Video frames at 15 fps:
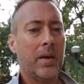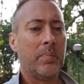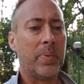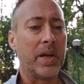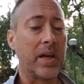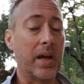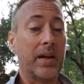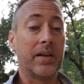
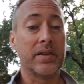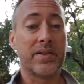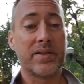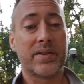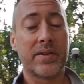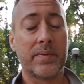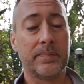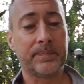
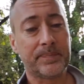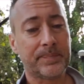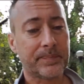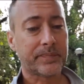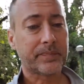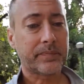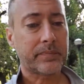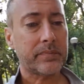because
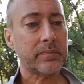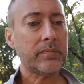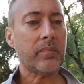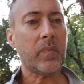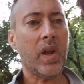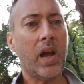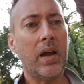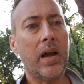
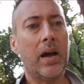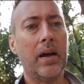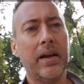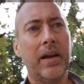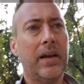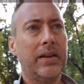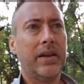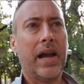
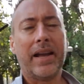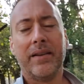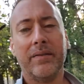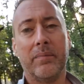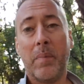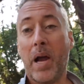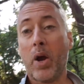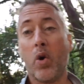
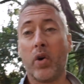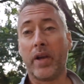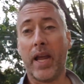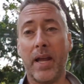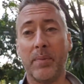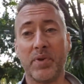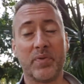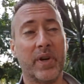my whole
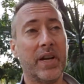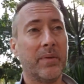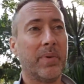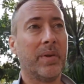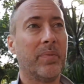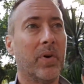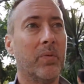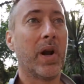game is reading
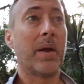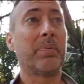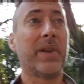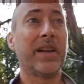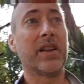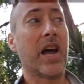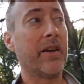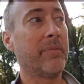people. When I
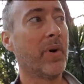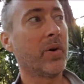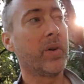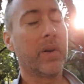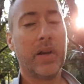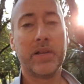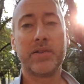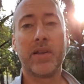play live
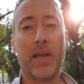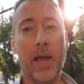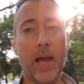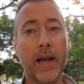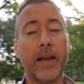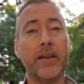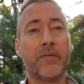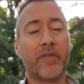poker,
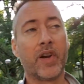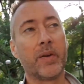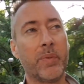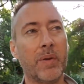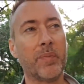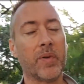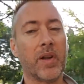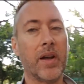I can freak
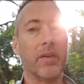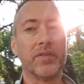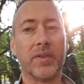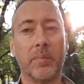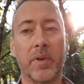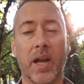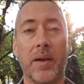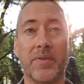people out
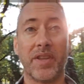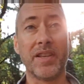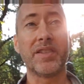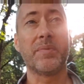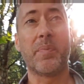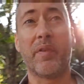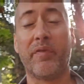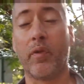sometimes, and this
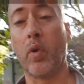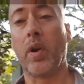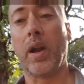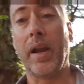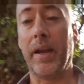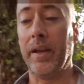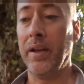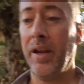is before
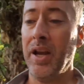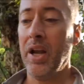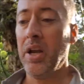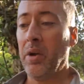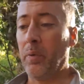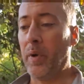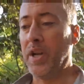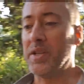I
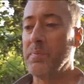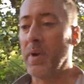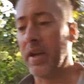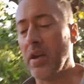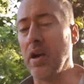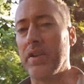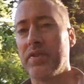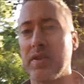raise my
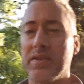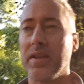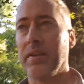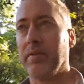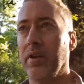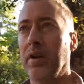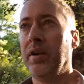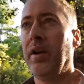conscious
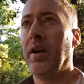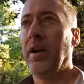level.